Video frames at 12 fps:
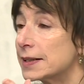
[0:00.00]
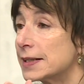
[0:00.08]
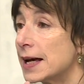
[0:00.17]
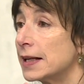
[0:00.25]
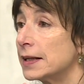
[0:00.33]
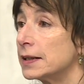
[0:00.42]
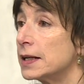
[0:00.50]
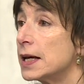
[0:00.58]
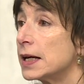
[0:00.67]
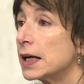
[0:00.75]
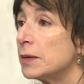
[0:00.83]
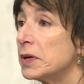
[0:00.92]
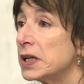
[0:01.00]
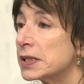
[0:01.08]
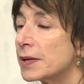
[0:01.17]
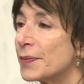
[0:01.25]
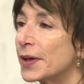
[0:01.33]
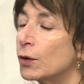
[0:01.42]
Italian can mean
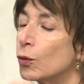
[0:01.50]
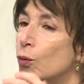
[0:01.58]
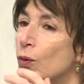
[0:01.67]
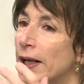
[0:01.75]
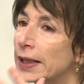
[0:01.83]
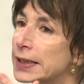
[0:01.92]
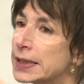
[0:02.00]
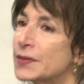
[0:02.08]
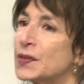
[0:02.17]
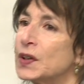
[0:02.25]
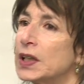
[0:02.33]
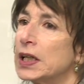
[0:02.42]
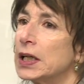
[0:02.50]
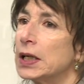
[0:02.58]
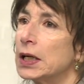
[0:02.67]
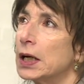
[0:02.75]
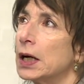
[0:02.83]
something relatively